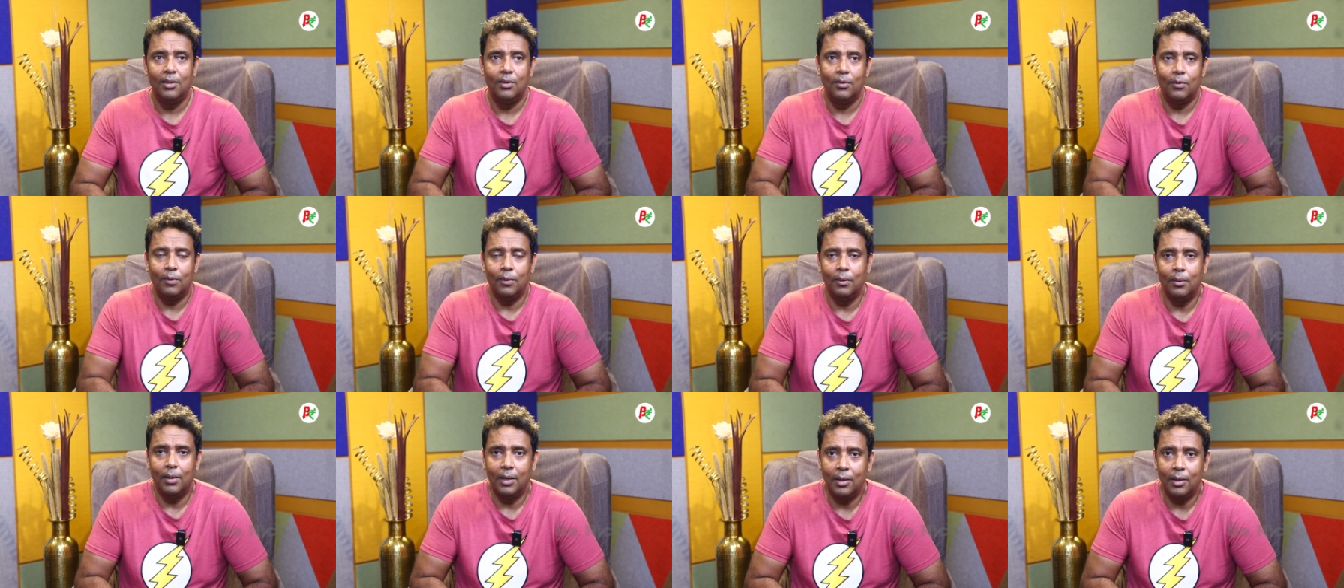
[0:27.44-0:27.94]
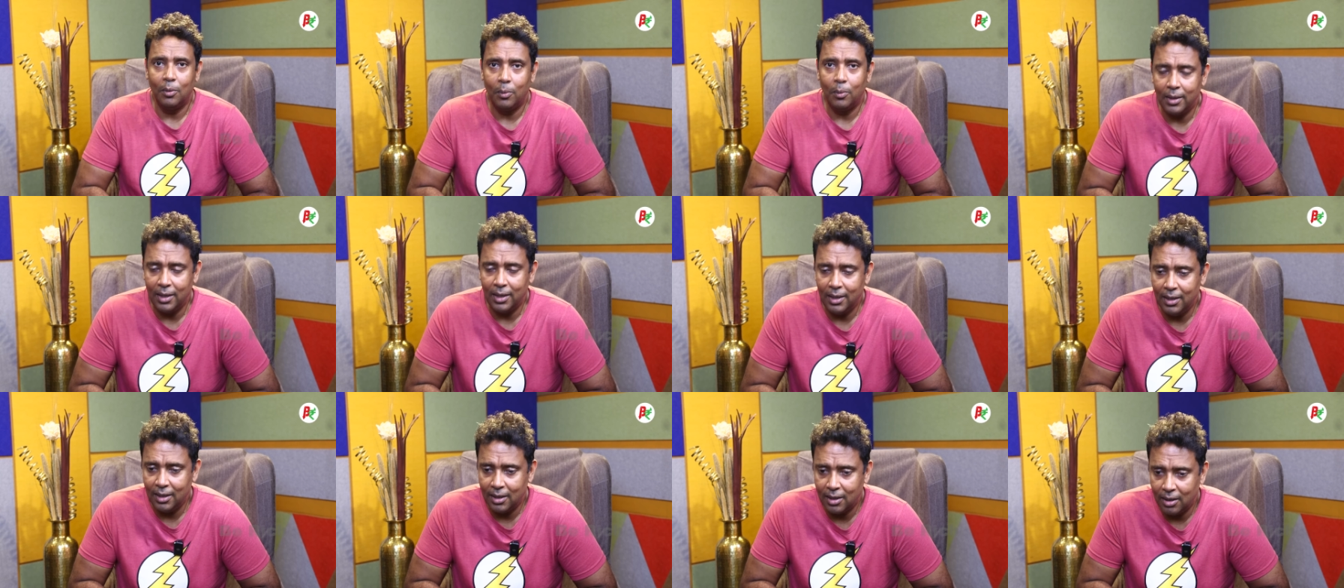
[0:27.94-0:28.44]
So I don't
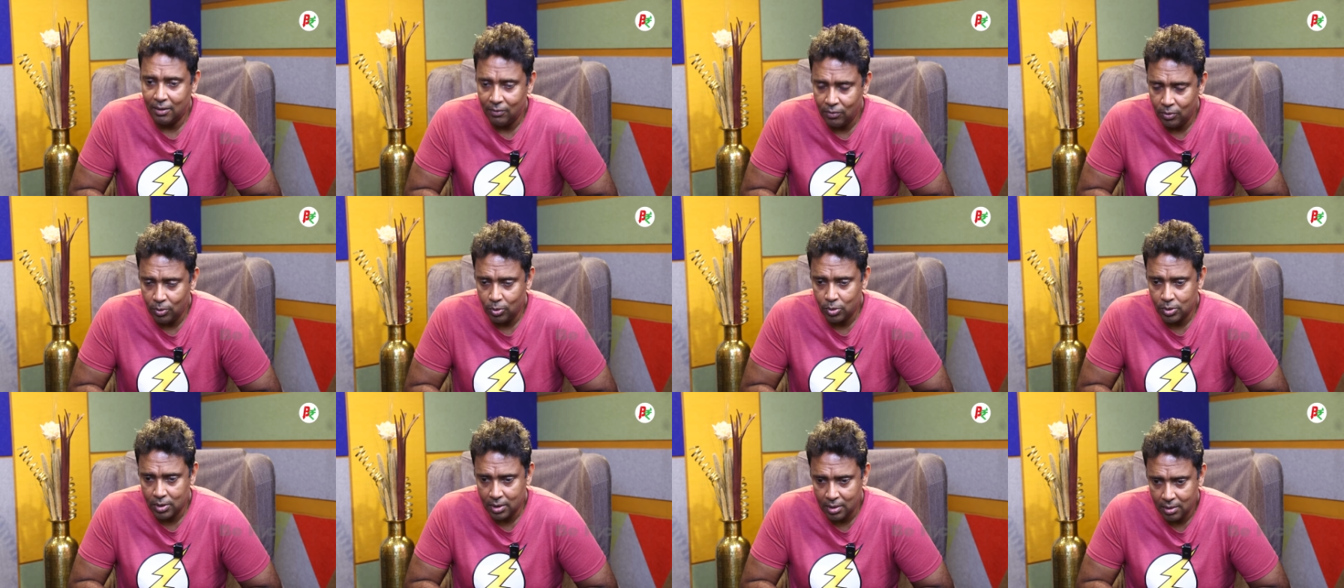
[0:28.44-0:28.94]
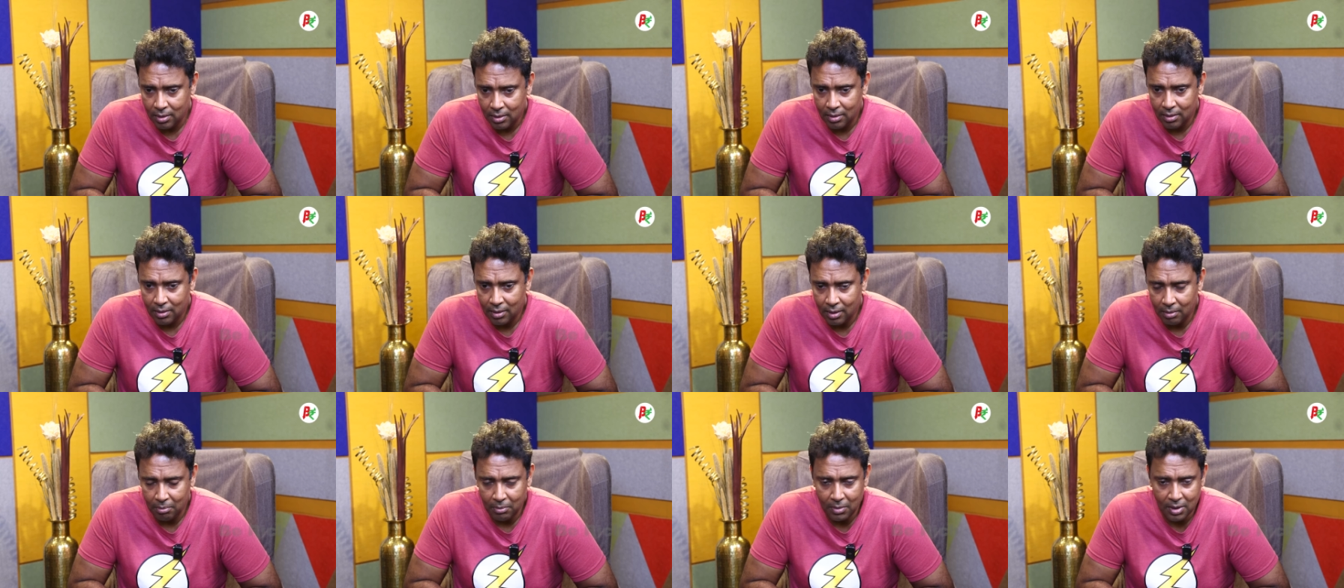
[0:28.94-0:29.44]
want any confusion
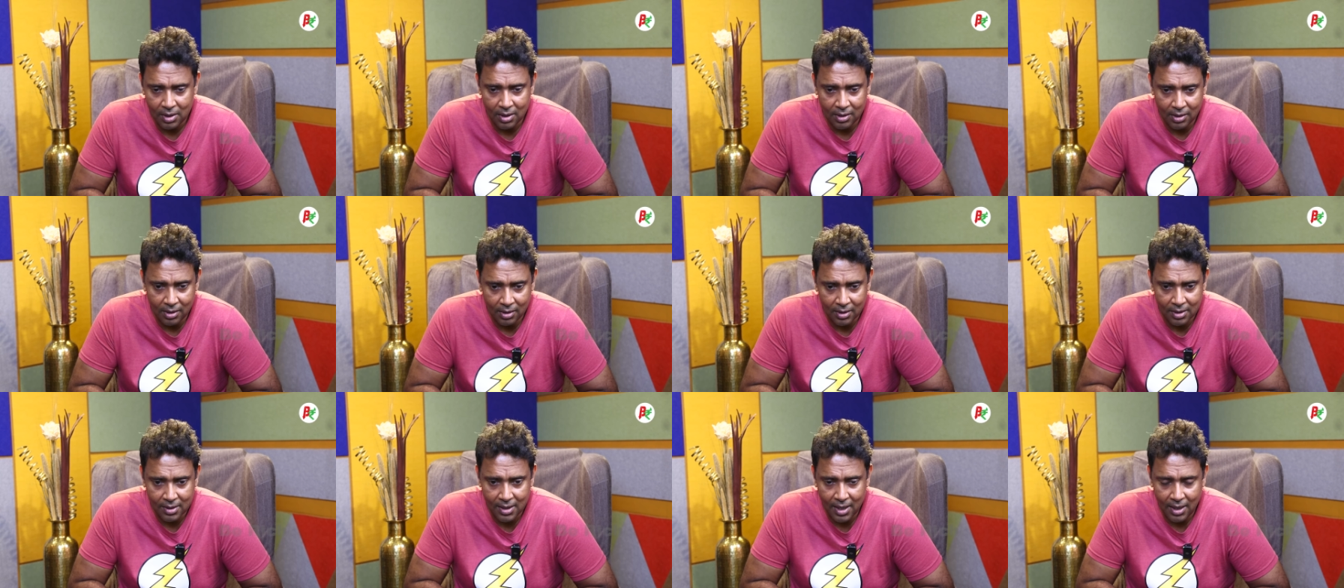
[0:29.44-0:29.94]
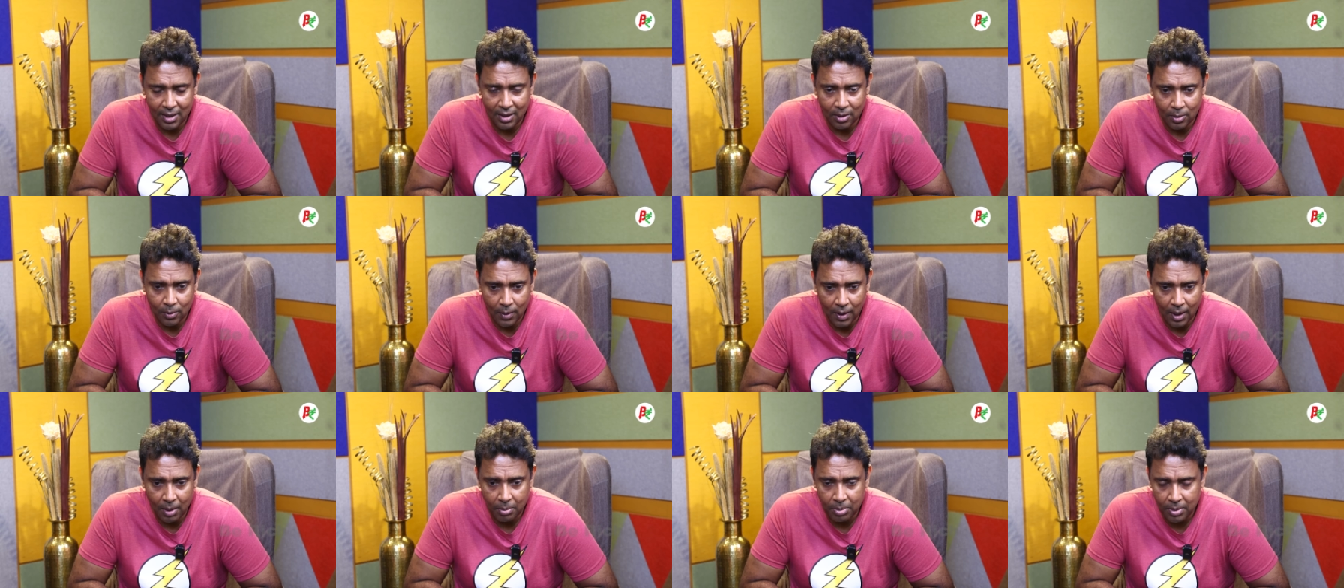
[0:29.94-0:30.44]
and misunderstanding
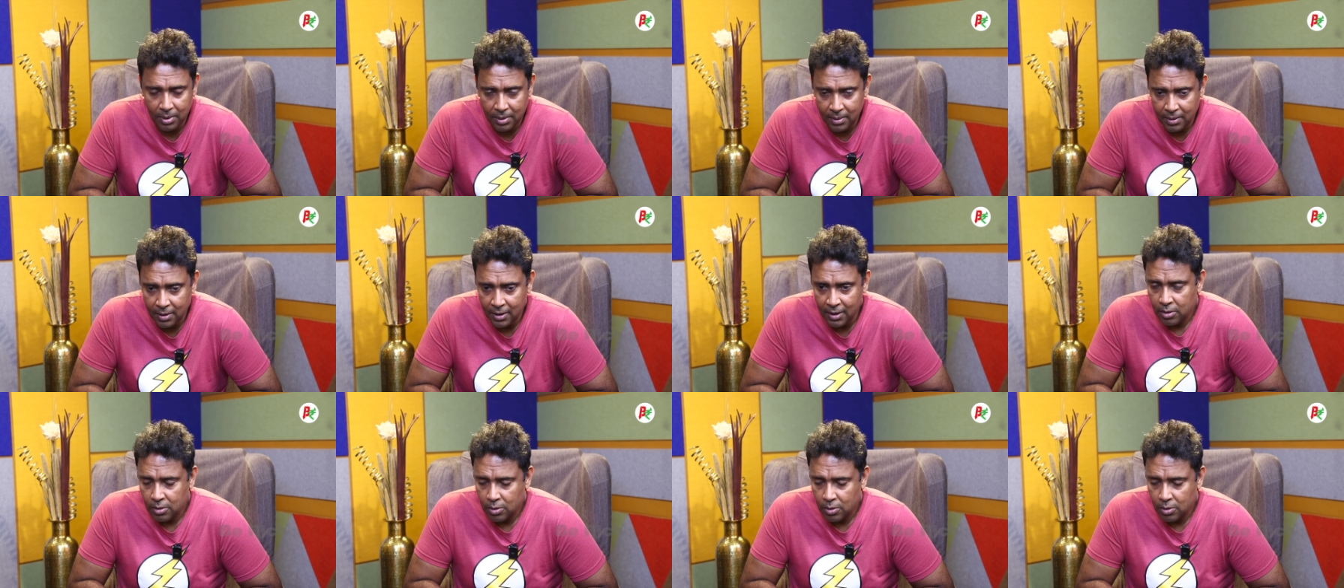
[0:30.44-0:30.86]
to happen.